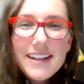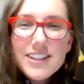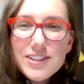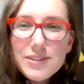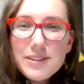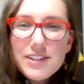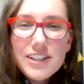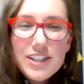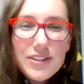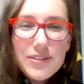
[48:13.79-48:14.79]
I just want to
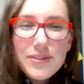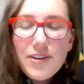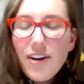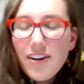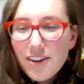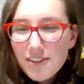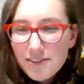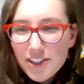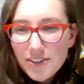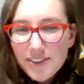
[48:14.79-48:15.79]
thank you all
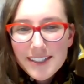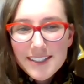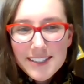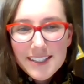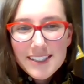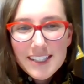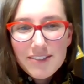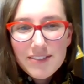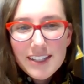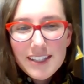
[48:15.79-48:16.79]
for joining us this
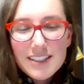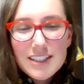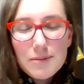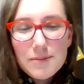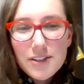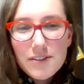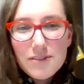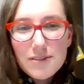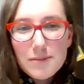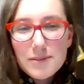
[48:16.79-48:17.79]
evening. It's so
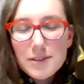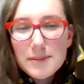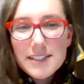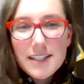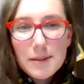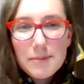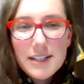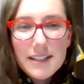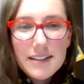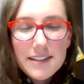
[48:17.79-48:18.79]
wonderful to be
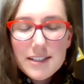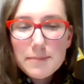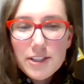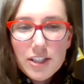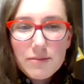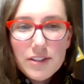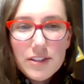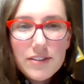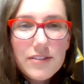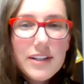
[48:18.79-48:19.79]
celebrating the exhibition
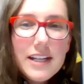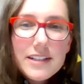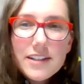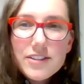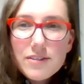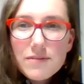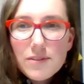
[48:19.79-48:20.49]
with you. Dr.